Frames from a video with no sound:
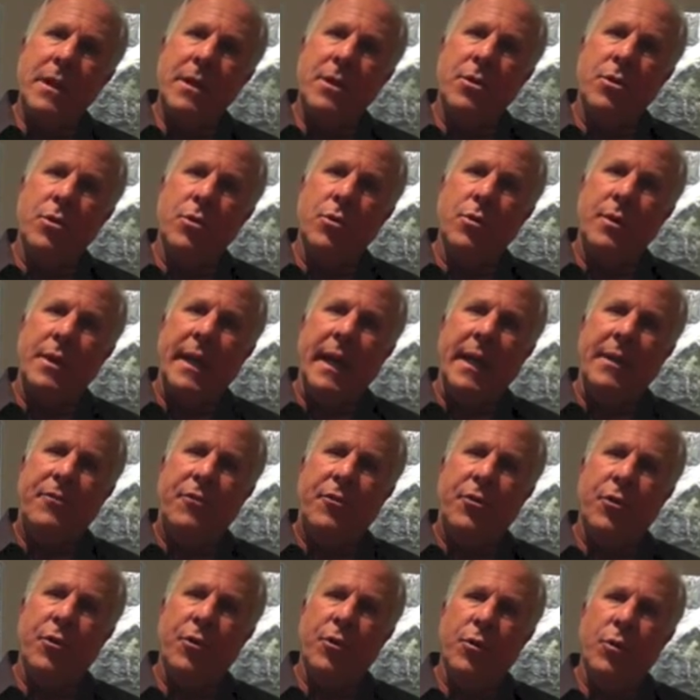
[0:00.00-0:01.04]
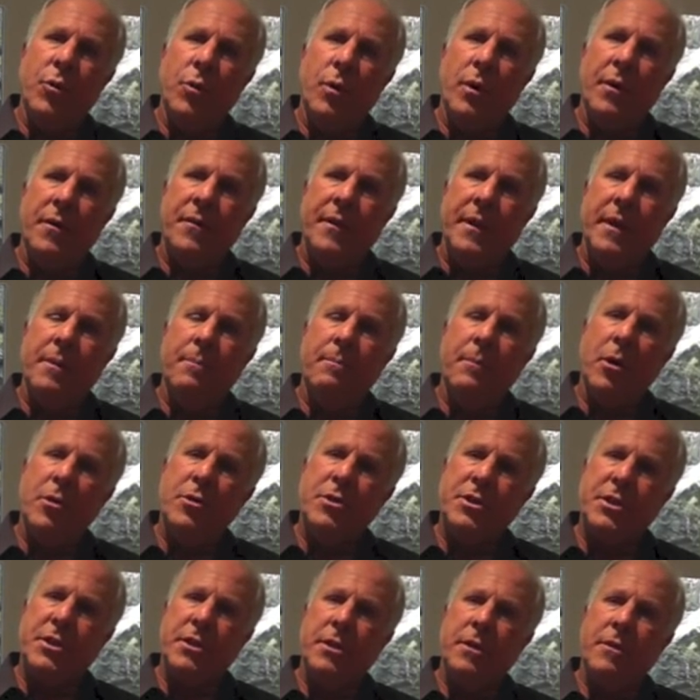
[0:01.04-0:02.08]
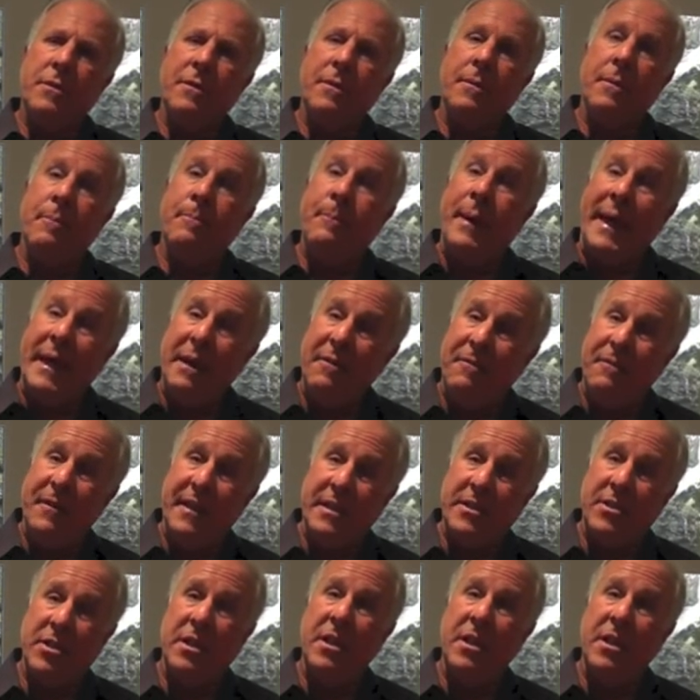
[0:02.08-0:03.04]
you get to the emotional benefits,